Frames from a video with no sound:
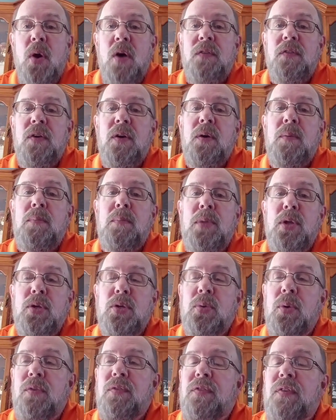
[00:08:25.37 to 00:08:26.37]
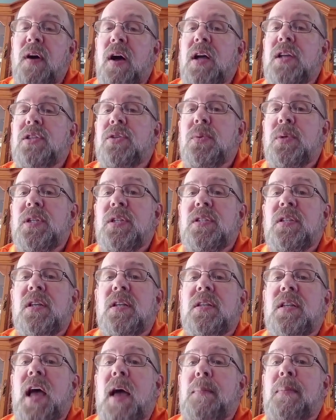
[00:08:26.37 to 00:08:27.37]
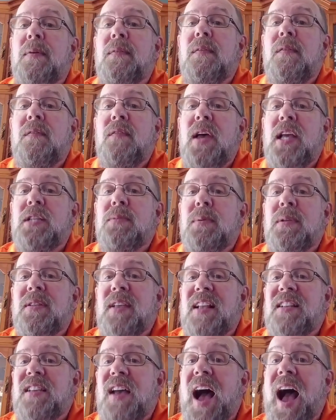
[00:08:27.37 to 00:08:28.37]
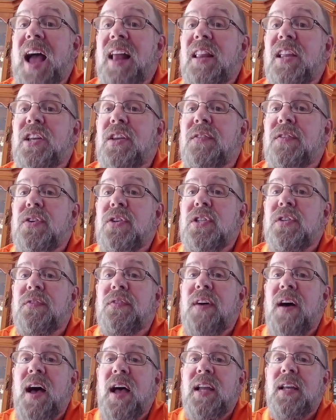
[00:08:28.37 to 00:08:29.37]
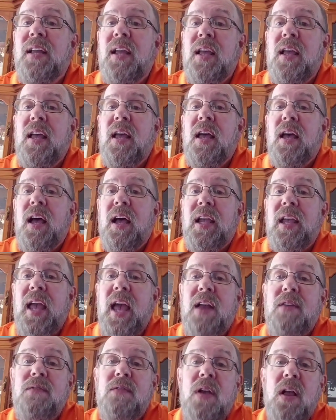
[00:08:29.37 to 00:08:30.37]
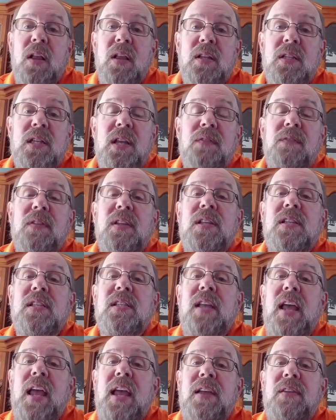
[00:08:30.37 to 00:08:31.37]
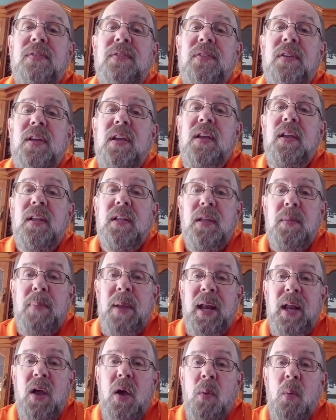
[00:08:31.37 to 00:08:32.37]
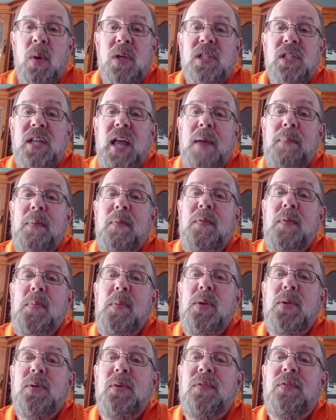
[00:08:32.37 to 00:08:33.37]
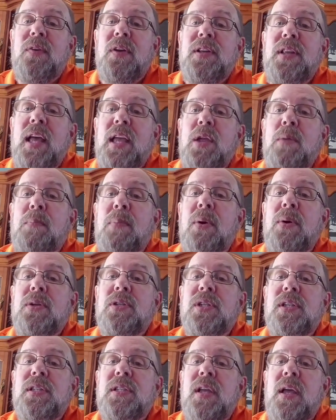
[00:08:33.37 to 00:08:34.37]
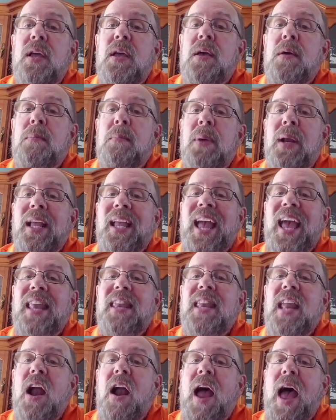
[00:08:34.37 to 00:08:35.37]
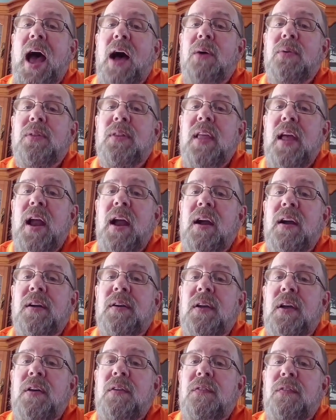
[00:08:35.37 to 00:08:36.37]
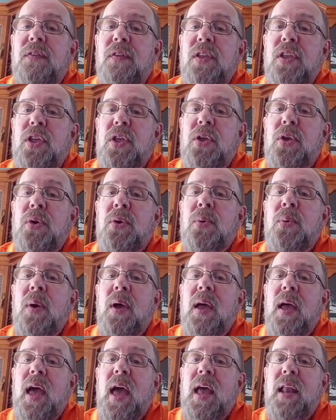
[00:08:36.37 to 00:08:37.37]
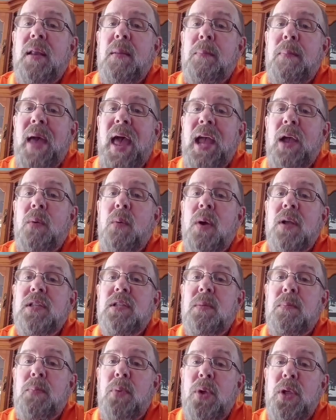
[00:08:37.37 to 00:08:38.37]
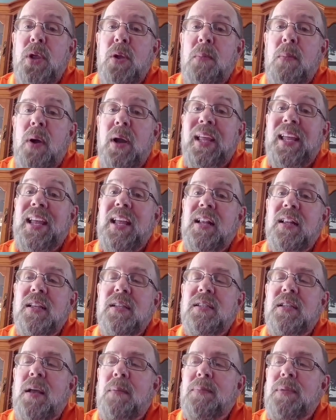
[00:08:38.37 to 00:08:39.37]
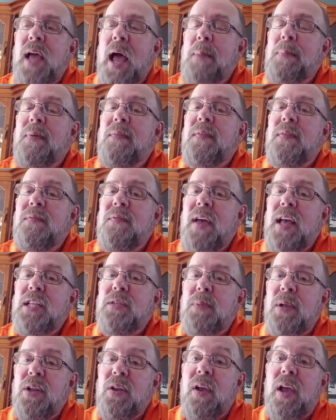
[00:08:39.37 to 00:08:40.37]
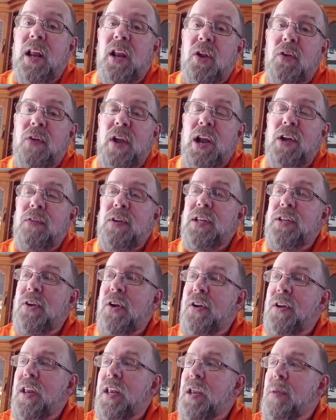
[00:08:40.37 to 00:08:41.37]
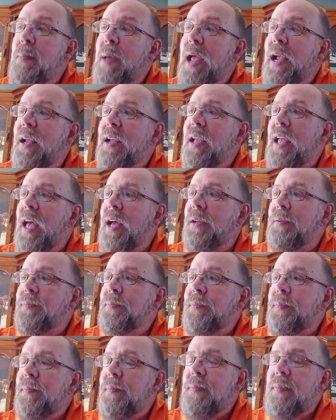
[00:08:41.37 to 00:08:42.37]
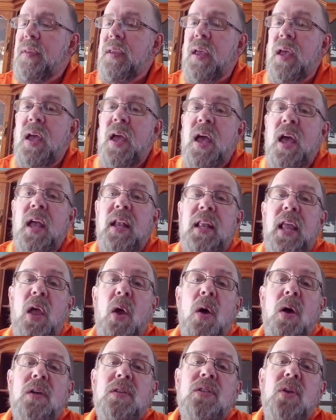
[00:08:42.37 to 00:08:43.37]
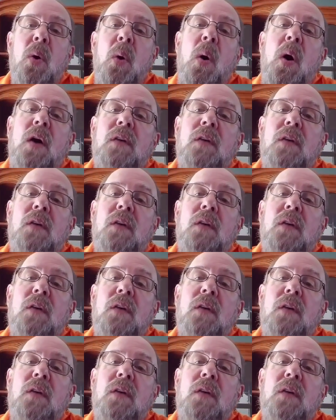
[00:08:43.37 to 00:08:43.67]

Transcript: offer mutual funds, which is a type of investment that's highly diversified, again, relatively safe, depending on which type of a mutual fund that you purchase. But again, they're out there for you, and the bank wants to put your money into some type of investment. You'll get a greater return than your bank account. They also